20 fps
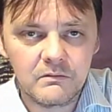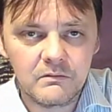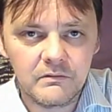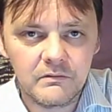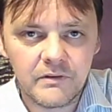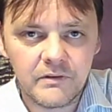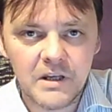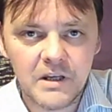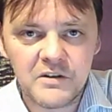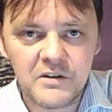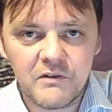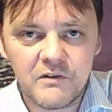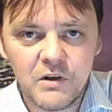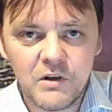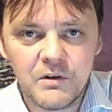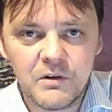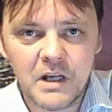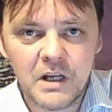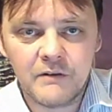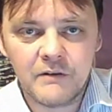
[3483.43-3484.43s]
for those of
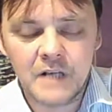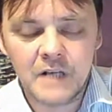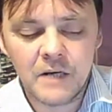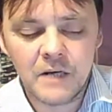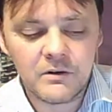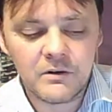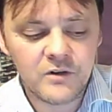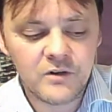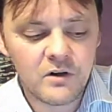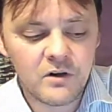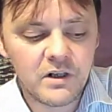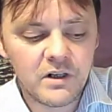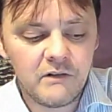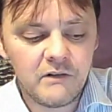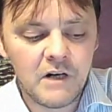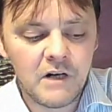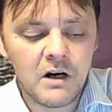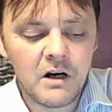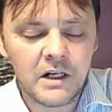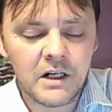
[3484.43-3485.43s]
you who don't know, John
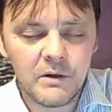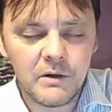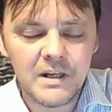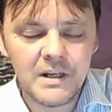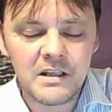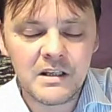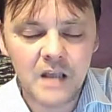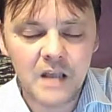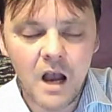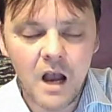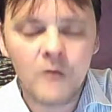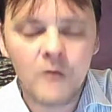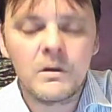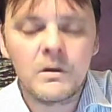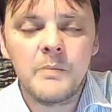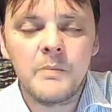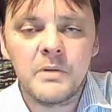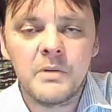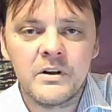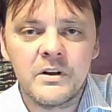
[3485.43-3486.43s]
Kiriakou is the
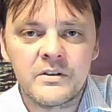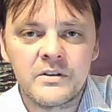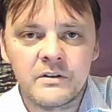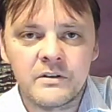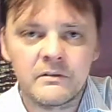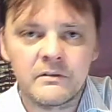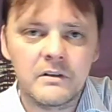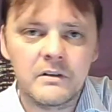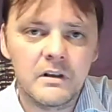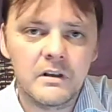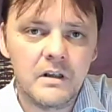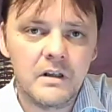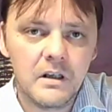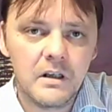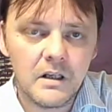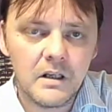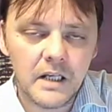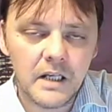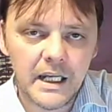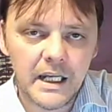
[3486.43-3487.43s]
only person
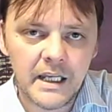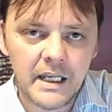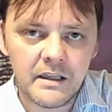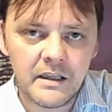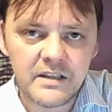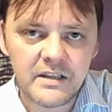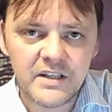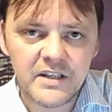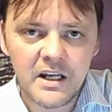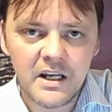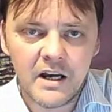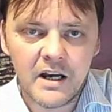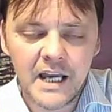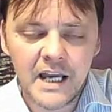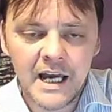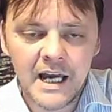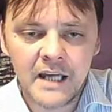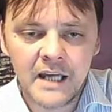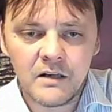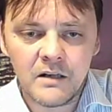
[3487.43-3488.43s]
in the
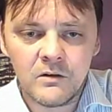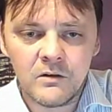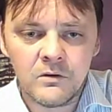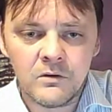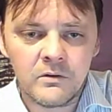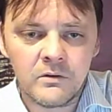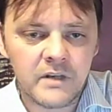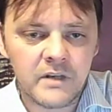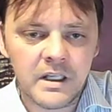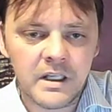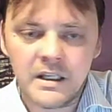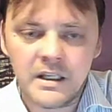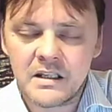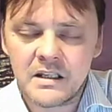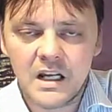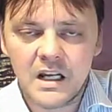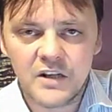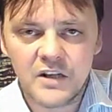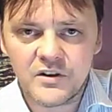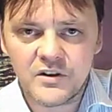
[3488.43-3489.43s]
CIA or the
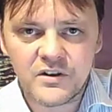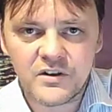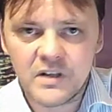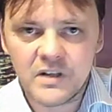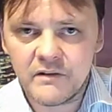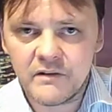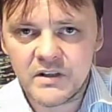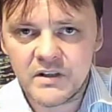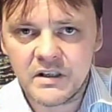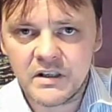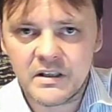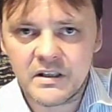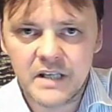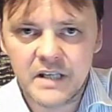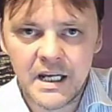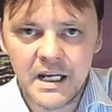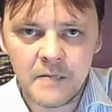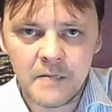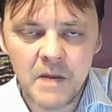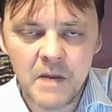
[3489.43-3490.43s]
intelligence services
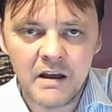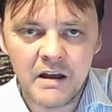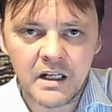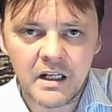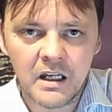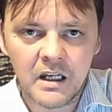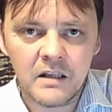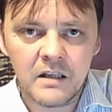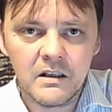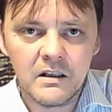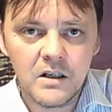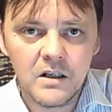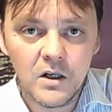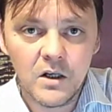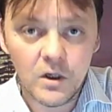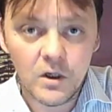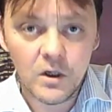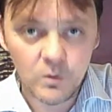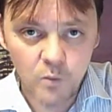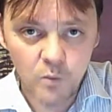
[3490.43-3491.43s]
in America
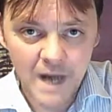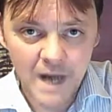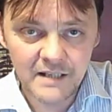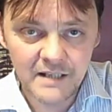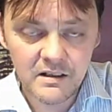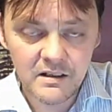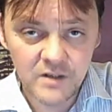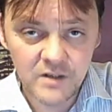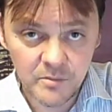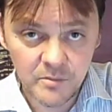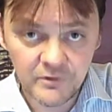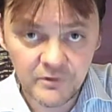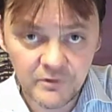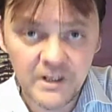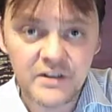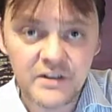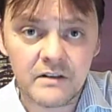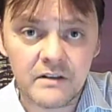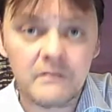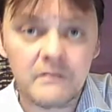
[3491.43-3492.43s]
who went to
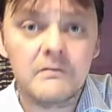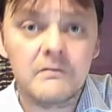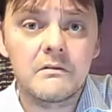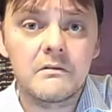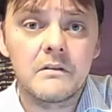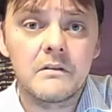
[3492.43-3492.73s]
prison